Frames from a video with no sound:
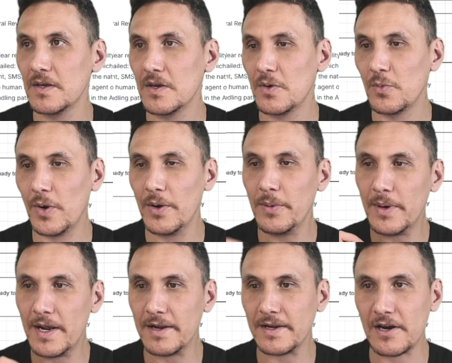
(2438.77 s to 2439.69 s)
Where we're
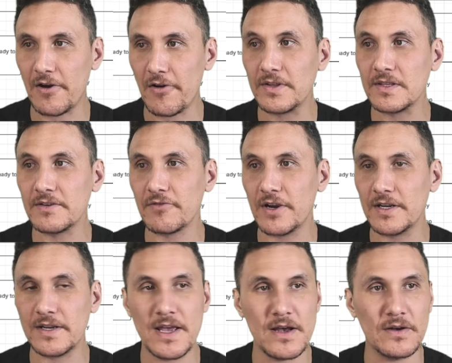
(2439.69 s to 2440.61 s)
at currently right
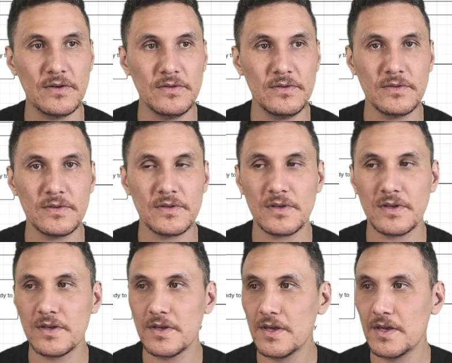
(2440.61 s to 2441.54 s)
now
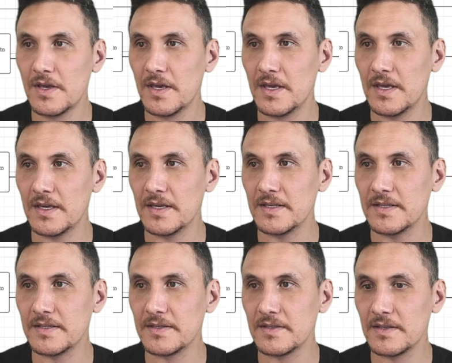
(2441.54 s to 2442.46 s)

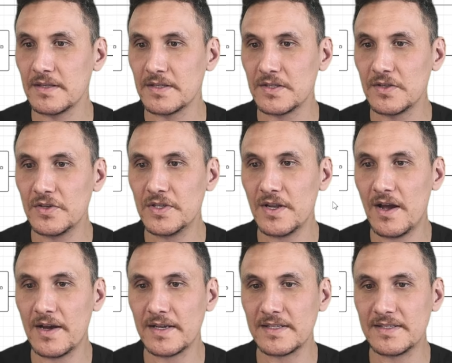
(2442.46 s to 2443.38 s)
is the solution
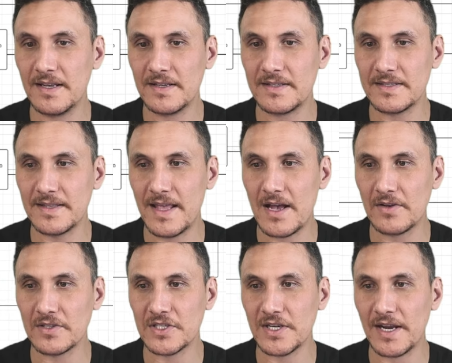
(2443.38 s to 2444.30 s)
architect has
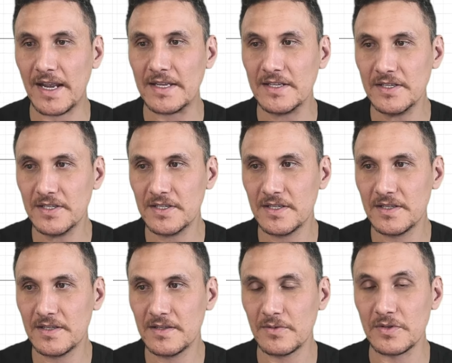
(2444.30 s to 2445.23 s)
now changed,
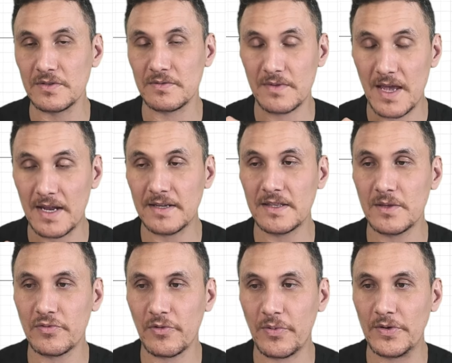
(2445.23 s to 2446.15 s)
well, added the
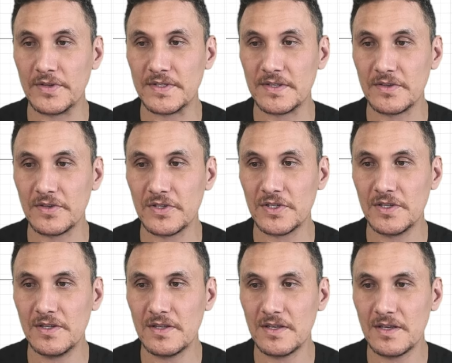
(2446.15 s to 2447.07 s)
proposed
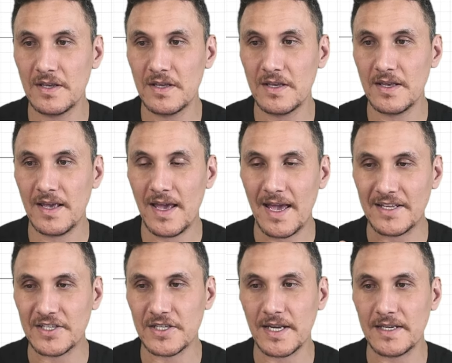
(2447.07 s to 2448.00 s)
solution
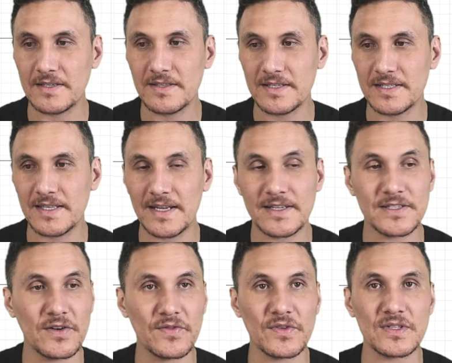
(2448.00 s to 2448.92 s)
and changed the status
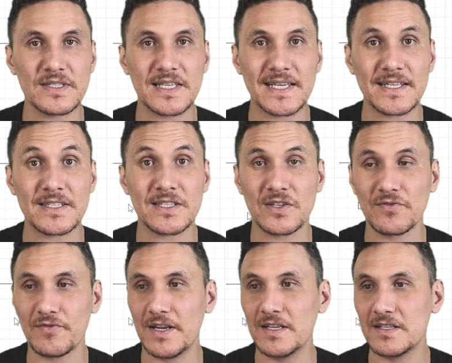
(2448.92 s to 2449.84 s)
of those tickets to
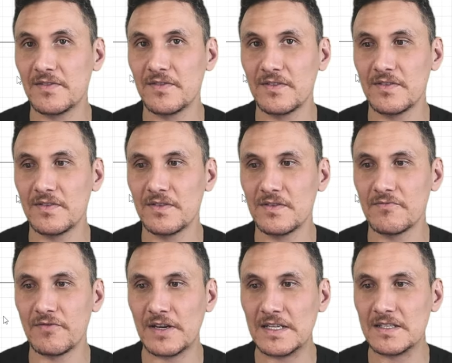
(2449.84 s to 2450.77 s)

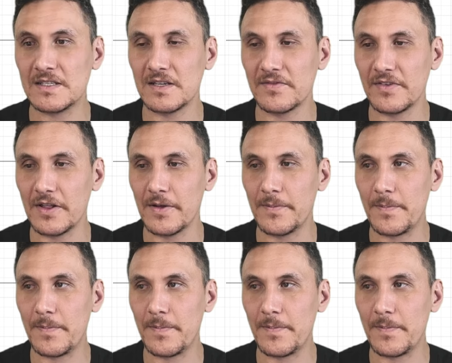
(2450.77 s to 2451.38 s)
ready to develop.